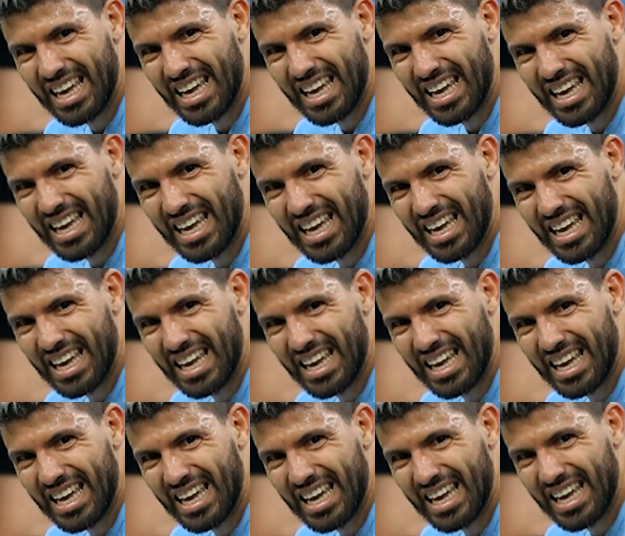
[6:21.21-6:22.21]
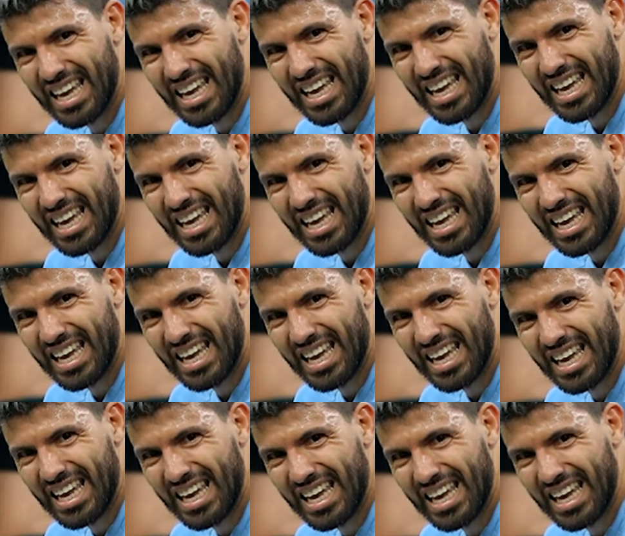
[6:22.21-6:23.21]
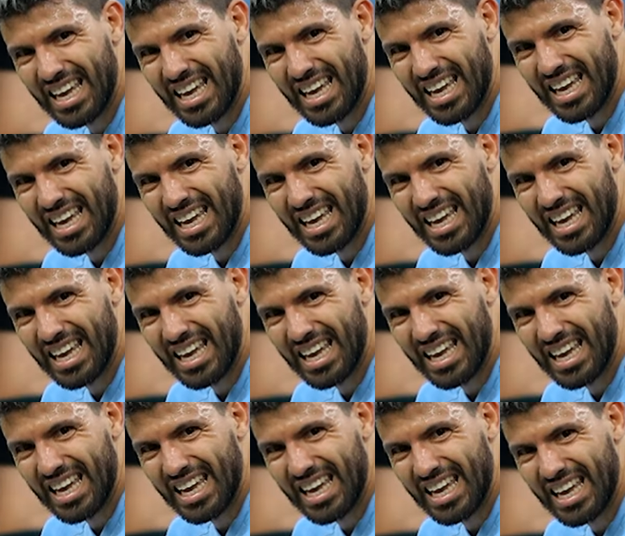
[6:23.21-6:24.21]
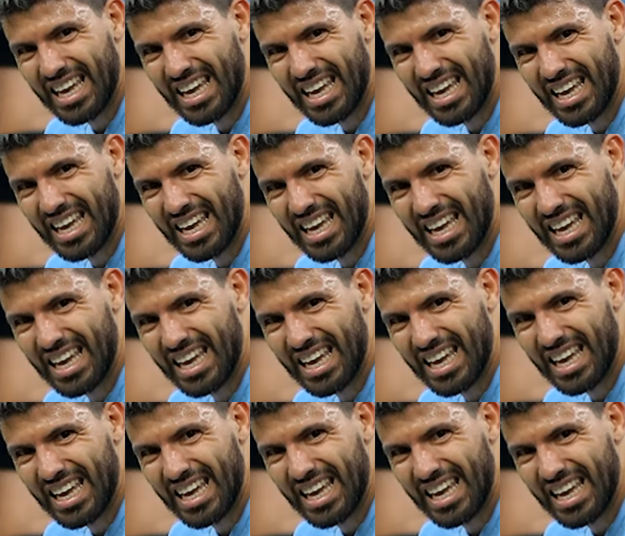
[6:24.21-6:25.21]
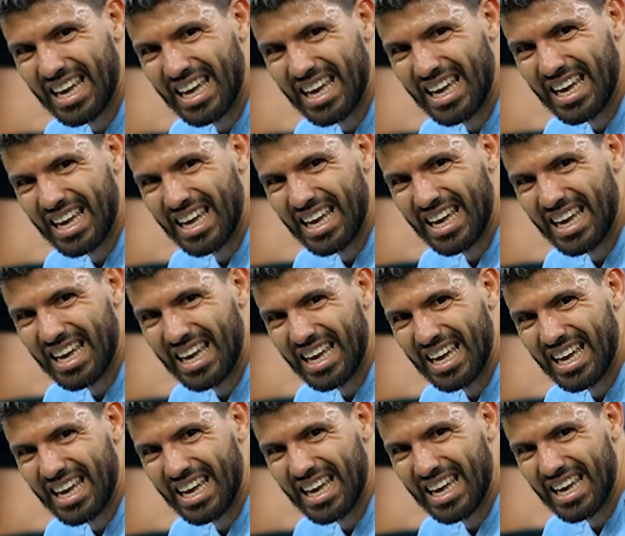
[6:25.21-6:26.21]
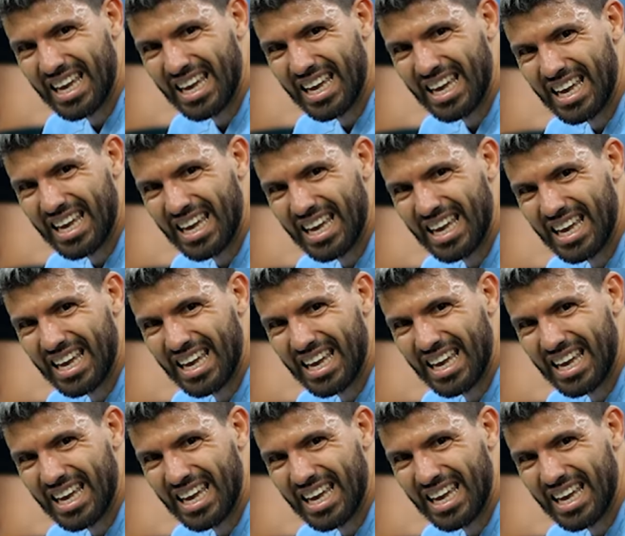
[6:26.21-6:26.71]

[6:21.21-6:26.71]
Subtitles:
[no speech]